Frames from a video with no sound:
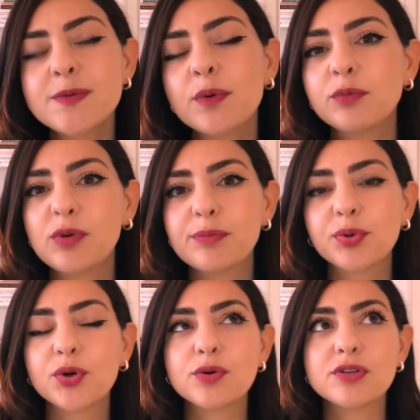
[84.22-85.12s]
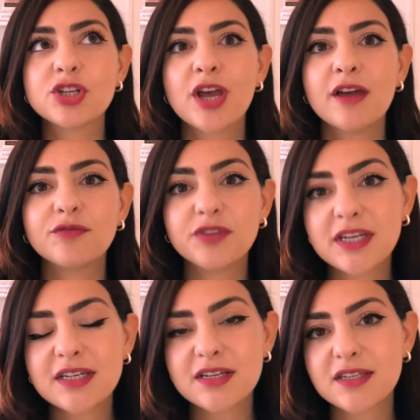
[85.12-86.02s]
when we approach
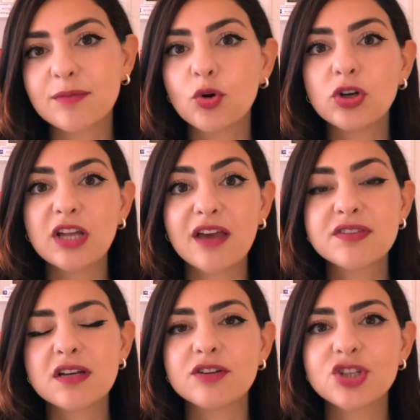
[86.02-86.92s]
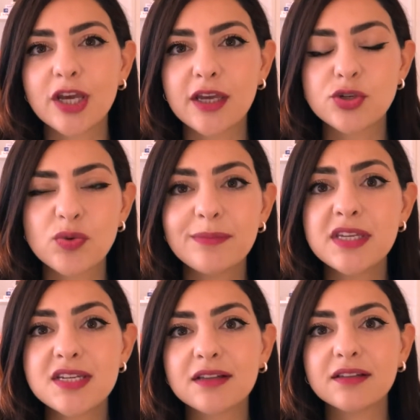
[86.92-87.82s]
veganism or a lifestyle change, we
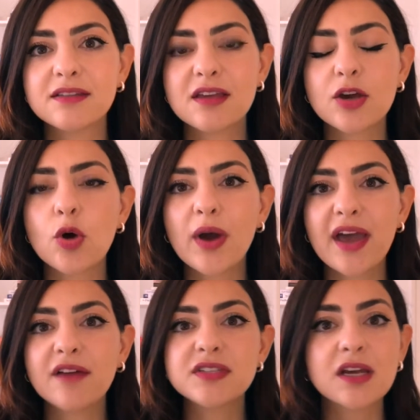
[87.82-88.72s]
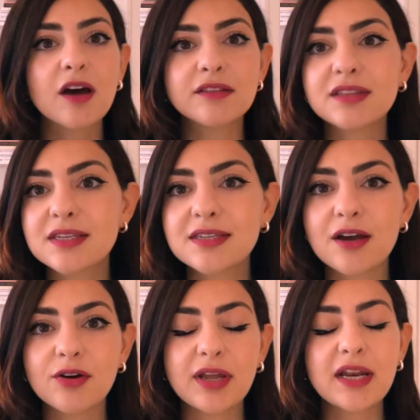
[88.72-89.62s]
immediately think, oh, I have to cut this
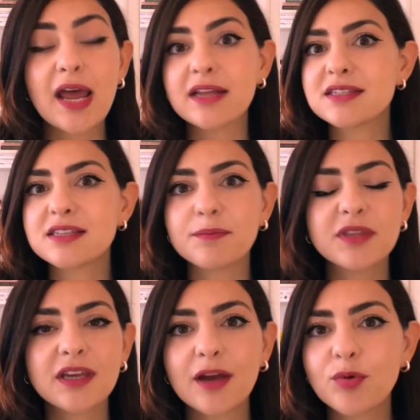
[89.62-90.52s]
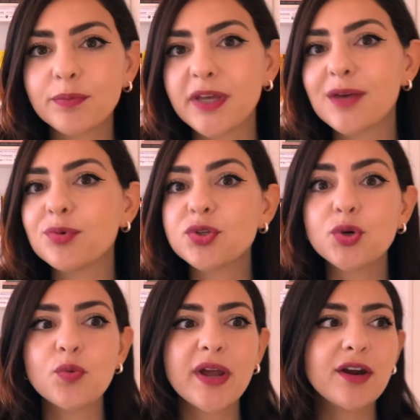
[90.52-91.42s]
out, and that's something I won't be able to
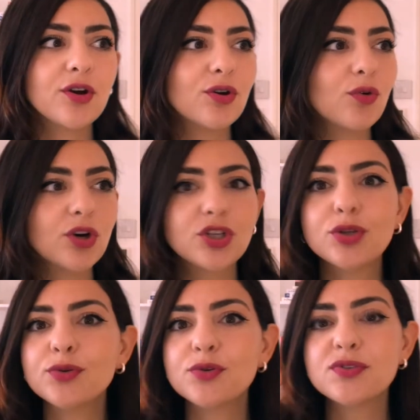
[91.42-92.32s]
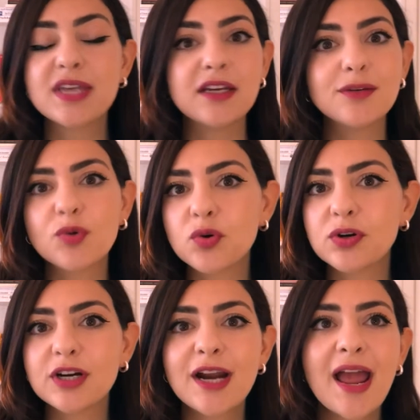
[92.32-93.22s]
wear or use
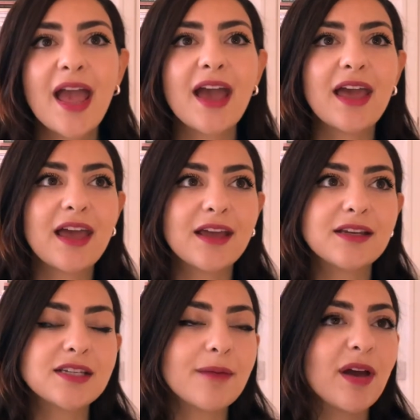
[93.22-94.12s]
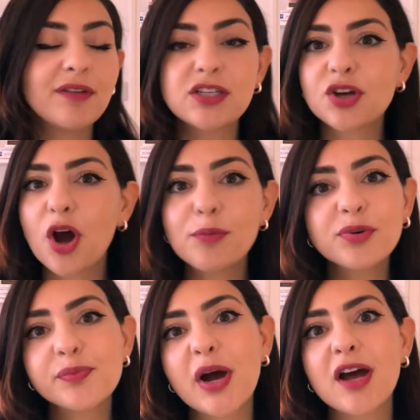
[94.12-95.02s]
anymore, and I'm having to
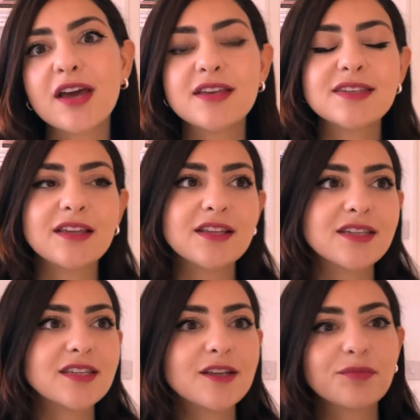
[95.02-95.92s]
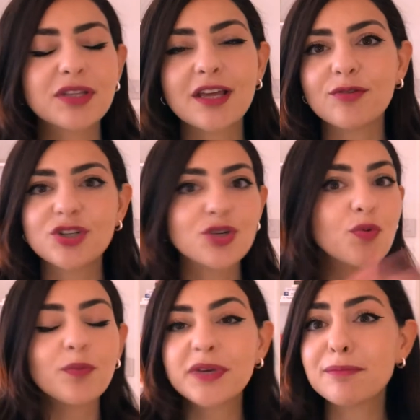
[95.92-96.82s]
compromise, and this is something that just
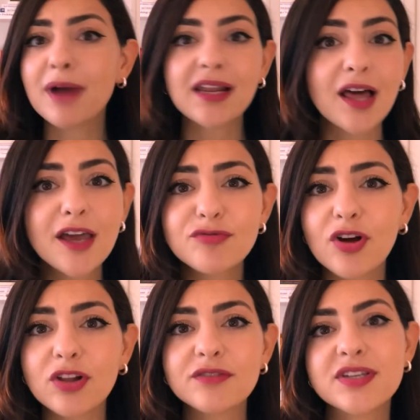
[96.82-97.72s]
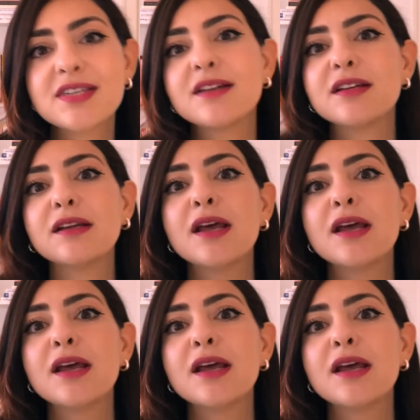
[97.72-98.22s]
won't be in my life all of a sudden.